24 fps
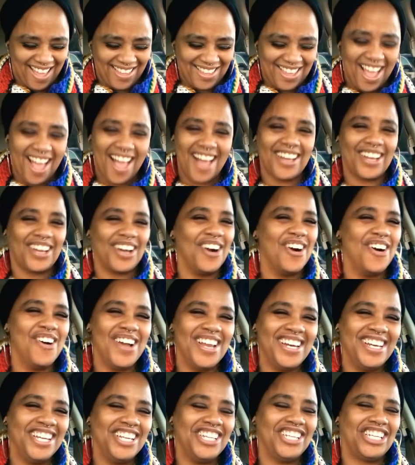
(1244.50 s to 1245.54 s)
Y'all
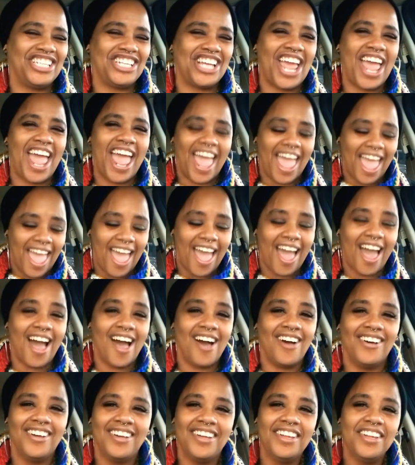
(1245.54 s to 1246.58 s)
going to
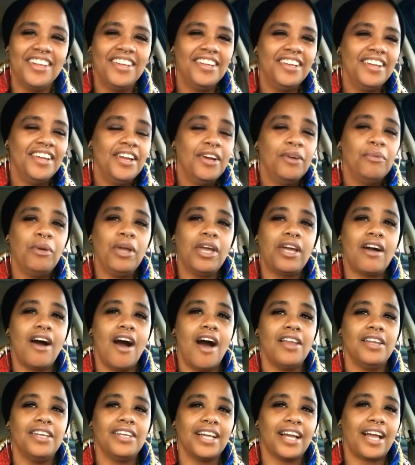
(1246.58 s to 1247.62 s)
jail. We
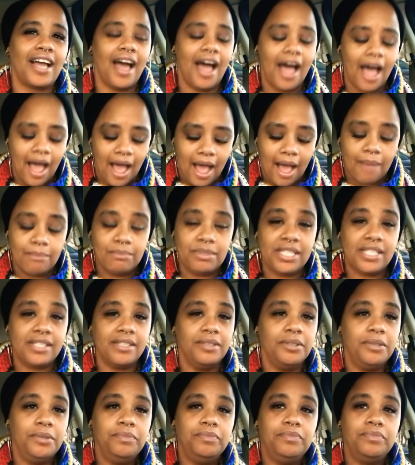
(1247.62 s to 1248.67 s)
calling the cops.
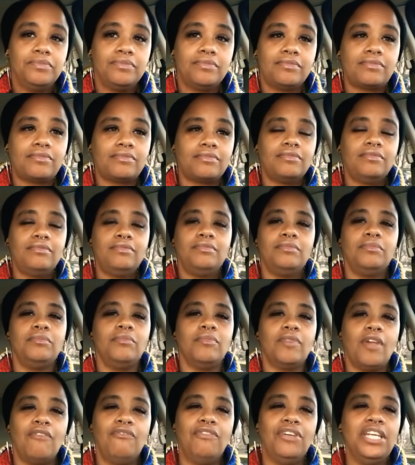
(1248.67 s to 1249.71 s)

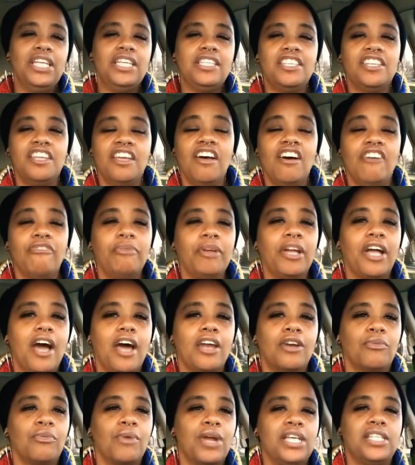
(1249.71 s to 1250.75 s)
Felicity Huffman
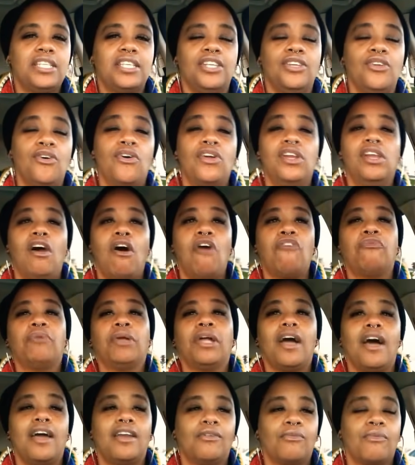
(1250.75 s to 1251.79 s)
got arrested. Lori
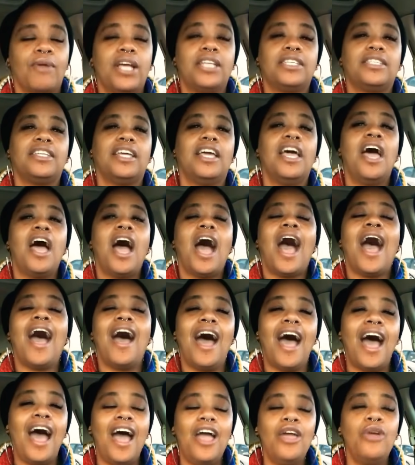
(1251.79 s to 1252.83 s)
Loughlin got arrested.
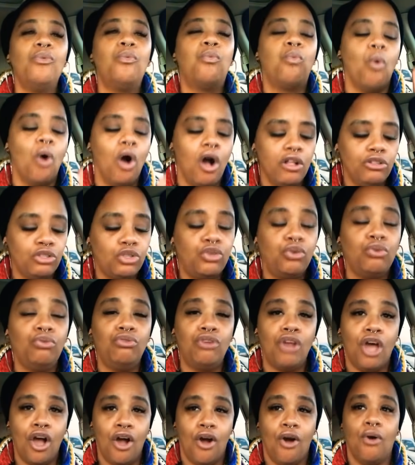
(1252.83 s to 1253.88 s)
I want to
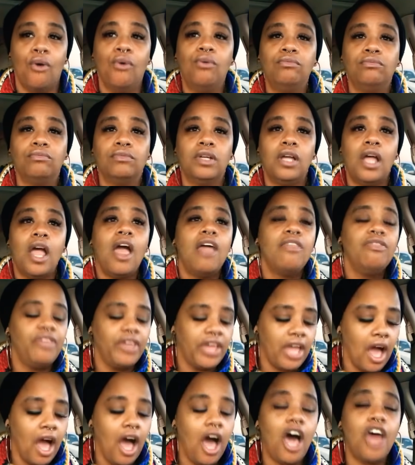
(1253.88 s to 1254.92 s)
know
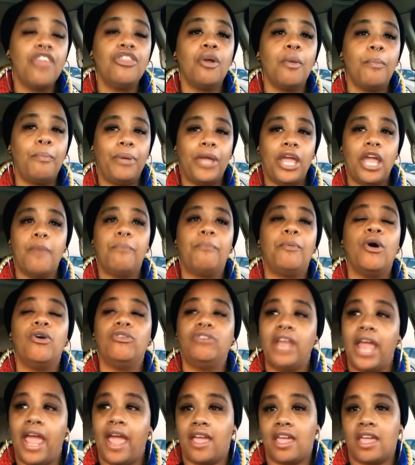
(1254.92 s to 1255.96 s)
the other people
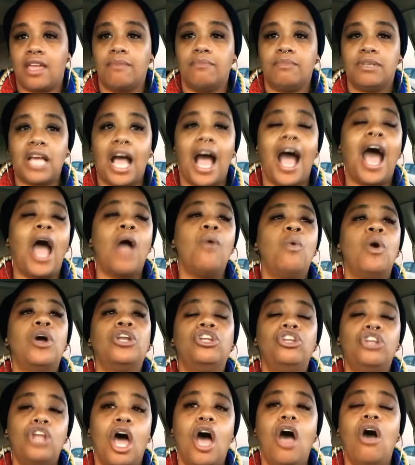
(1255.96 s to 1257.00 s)
named. I
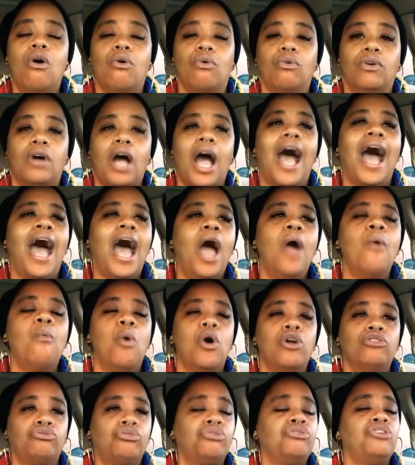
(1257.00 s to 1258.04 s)
want to know. I
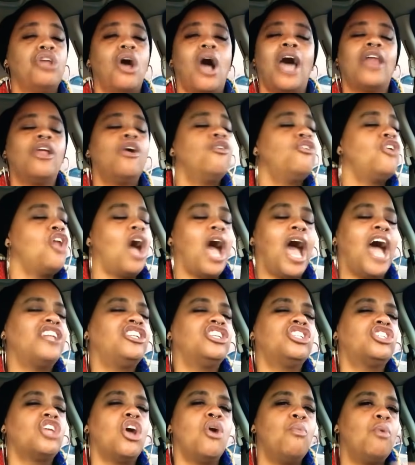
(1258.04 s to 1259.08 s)
want to know. I don't know. I
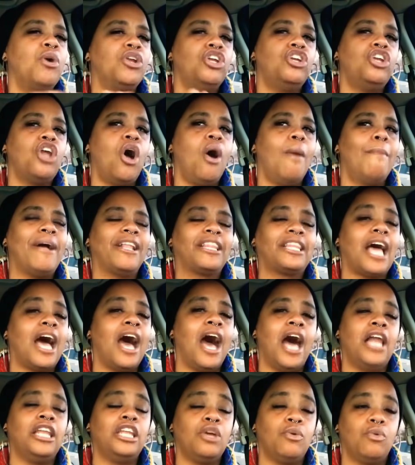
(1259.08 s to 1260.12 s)
just don't want to know about the
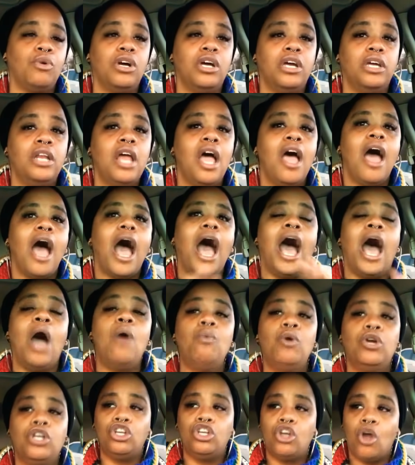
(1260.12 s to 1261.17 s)
Hollywood.
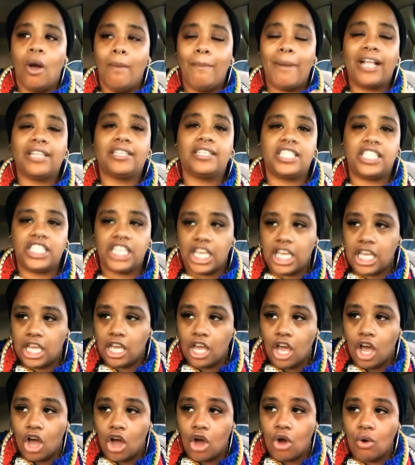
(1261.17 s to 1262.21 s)
I to know about the
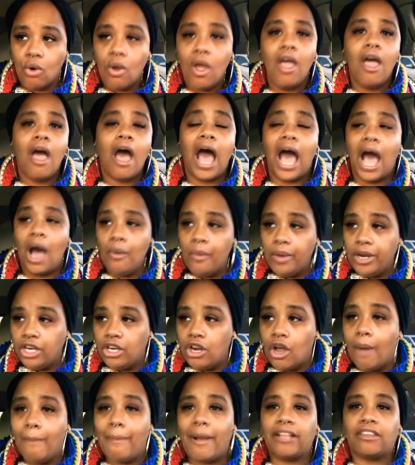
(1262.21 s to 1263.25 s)
CEO. I want
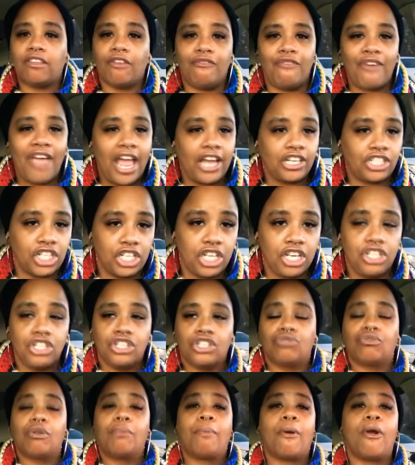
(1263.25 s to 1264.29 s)
to know about the fashion
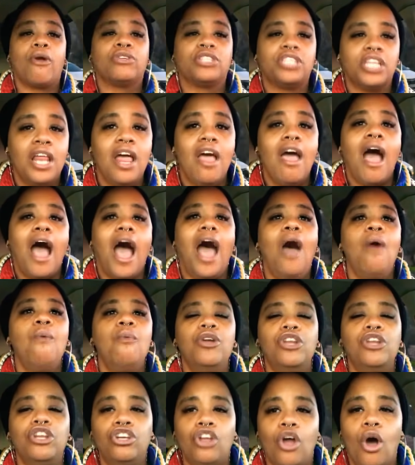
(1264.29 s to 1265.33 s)
industry person. I
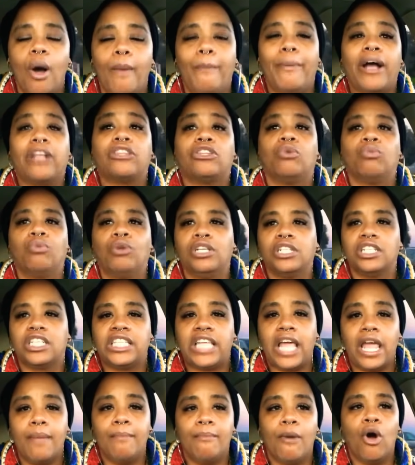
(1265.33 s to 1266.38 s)
want to know about the real
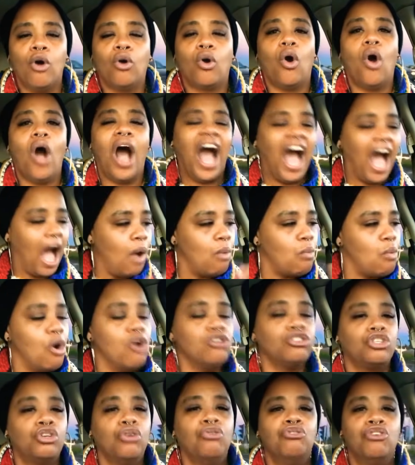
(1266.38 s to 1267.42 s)
estate mogul. I
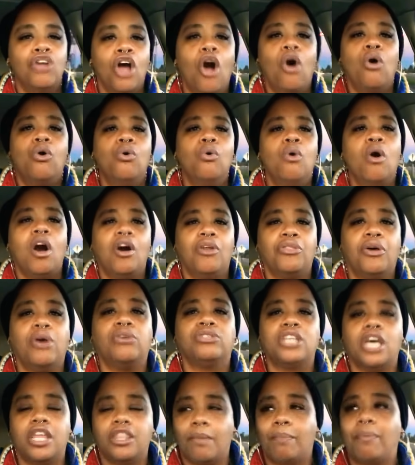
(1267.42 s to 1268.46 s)
want to know who all
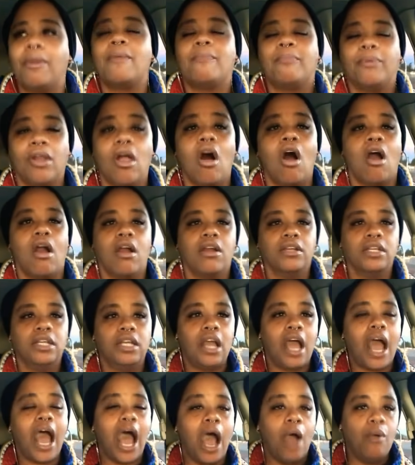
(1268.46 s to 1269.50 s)
those other people are.
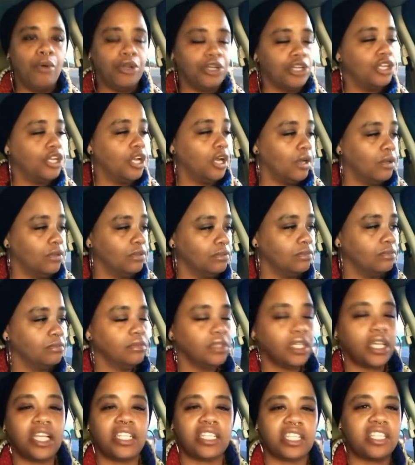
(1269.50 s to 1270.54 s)
I want to know
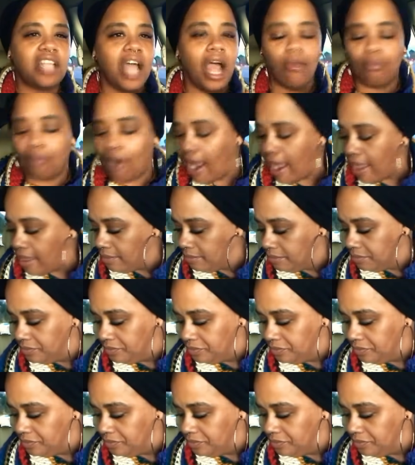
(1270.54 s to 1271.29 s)
because it's not right.